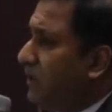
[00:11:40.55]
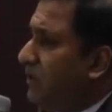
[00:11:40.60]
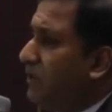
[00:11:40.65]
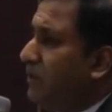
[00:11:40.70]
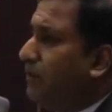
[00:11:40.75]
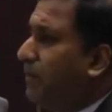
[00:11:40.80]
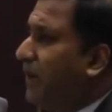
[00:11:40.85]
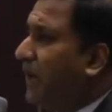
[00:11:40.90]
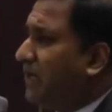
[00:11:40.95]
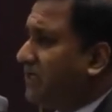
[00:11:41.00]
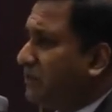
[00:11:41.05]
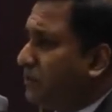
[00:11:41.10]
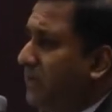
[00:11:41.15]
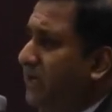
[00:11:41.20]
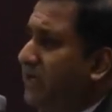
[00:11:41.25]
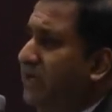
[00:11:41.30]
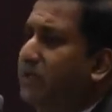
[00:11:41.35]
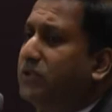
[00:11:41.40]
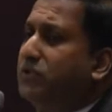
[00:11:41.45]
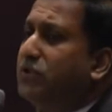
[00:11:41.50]
In the past,
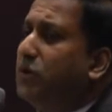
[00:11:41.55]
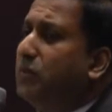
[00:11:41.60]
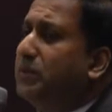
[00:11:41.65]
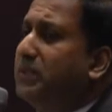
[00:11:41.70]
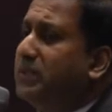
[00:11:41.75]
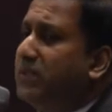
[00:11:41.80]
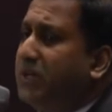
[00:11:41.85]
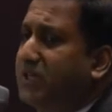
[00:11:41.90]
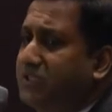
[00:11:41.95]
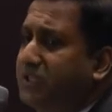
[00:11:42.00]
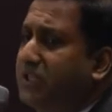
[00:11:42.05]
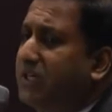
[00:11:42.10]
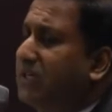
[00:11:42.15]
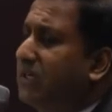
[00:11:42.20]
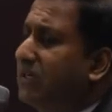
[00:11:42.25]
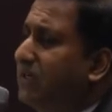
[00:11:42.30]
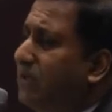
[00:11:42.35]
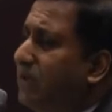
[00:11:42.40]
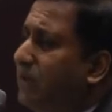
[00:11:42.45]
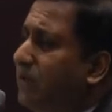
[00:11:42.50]
we did so with Russia.
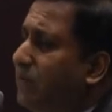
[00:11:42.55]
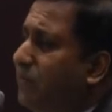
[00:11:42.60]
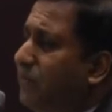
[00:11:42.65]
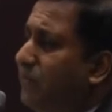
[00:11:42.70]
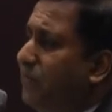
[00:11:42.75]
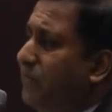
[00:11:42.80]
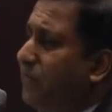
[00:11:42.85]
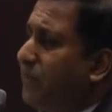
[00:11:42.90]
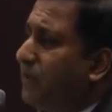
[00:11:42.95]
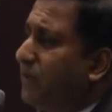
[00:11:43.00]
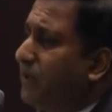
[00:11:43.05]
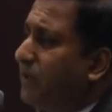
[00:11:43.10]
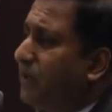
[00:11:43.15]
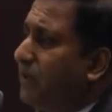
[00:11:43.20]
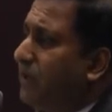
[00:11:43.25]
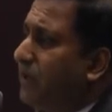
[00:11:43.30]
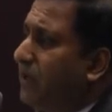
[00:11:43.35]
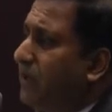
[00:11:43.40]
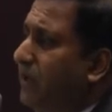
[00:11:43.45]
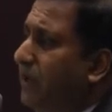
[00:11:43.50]

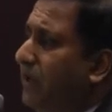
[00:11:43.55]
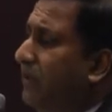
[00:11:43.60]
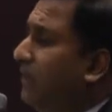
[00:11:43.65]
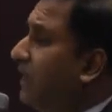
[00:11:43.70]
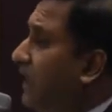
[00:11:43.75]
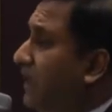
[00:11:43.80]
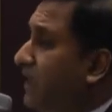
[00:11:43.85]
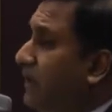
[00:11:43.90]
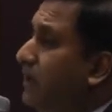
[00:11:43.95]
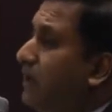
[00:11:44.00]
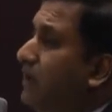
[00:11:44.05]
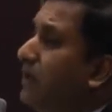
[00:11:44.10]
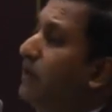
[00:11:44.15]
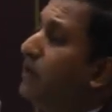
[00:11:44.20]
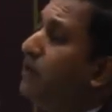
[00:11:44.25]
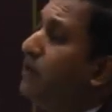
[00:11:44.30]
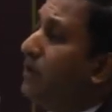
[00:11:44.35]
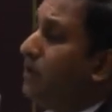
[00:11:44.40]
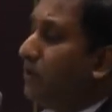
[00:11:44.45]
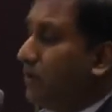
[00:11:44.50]
And then
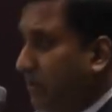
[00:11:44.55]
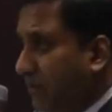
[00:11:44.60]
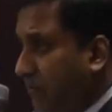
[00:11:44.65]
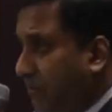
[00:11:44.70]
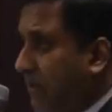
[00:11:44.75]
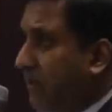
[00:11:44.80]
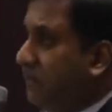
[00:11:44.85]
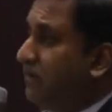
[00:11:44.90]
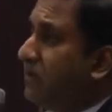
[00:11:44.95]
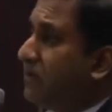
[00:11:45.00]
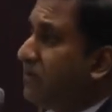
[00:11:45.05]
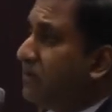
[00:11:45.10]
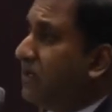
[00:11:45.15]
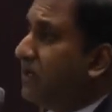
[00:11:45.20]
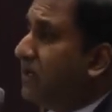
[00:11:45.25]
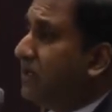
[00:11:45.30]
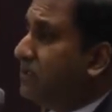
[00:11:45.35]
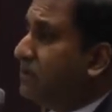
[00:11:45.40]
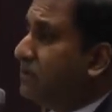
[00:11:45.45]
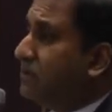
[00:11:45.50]
in, in the previous
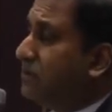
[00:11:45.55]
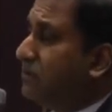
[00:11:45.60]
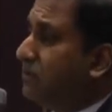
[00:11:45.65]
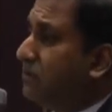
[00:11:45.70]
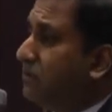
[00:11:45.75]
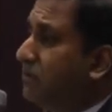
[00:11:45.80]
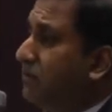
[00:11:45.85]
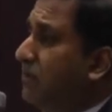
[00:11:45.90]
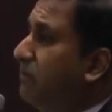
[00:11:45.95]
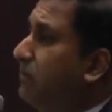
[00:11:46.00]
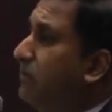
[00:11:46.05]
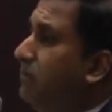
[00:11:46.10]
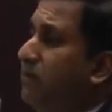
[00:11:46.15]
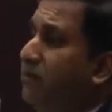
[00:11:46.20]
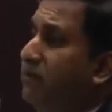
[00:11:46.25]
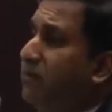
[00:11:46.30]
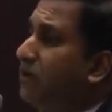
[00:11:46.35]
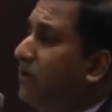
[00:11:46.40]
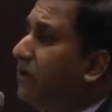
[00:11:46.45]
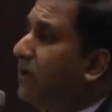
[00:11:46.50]
years, we were,
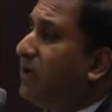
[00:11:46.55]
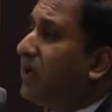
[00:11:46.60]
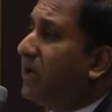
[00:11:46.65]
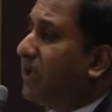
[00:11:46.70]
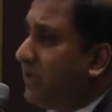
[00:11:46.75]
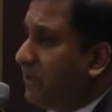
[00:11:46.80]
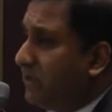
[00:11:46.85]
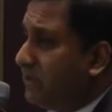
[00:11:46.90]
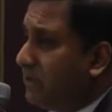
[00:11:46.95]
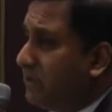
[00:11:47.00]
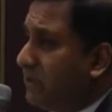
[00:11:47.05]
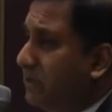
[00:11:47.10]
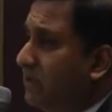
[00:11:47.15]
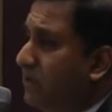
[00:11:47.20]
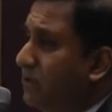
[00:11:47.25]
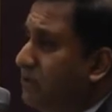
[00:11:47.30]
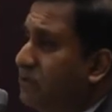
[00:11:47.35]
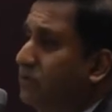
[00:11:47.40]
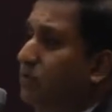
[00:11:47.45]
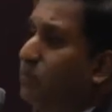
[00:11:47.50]
we were non-aligned.
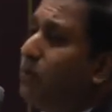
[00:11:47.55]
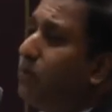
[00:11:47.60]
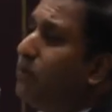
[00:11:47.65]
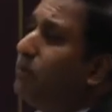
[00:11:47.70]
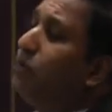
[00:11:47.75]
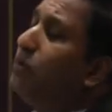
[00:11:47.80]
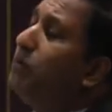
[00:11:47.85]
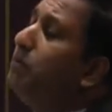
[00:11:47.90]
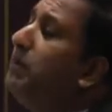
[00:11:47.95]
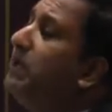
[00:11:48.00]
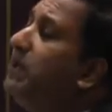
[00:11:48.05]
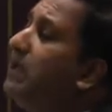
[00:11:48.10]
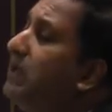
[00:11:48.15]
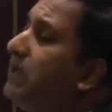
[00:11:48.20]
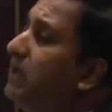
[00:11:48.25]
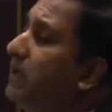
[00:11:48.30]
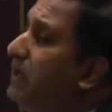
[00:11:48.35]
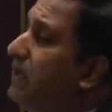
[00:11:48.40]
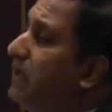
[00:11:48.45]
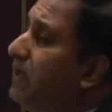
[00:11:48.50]
So what would
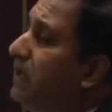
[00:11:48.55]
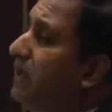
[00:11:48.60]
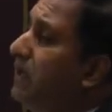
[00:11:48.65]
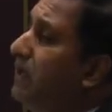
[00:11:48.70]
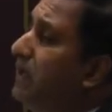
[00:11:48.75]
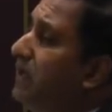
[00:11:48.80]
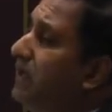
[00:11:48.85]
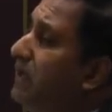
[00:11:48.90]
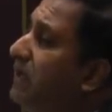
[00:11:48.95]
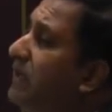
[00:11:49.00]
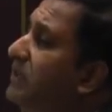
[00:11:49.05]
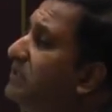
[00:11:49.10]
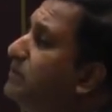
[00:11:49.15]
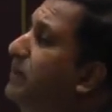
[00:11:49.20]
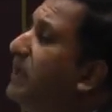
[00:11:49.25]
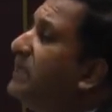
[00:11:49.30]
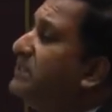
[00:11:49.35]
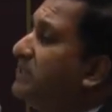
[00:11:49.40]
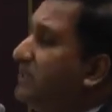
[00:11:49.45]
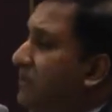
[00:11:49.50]
be in
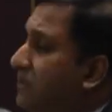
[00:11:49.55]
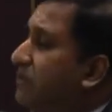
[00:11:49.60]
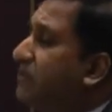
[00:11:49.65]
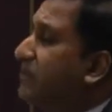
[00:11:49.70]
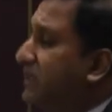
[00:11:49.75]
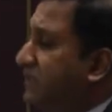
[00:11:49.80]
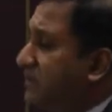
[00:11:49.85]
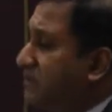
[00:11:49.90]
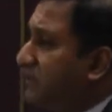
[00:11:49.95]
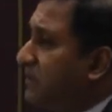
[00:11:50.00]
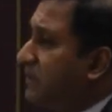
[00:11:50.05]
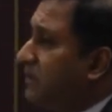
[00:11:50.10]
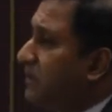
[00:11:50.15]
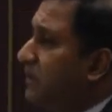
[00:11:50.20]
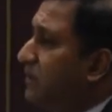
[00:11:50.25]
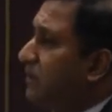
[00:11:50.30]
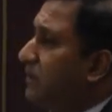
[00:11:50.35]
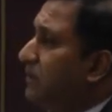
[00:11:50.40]
India's best interest?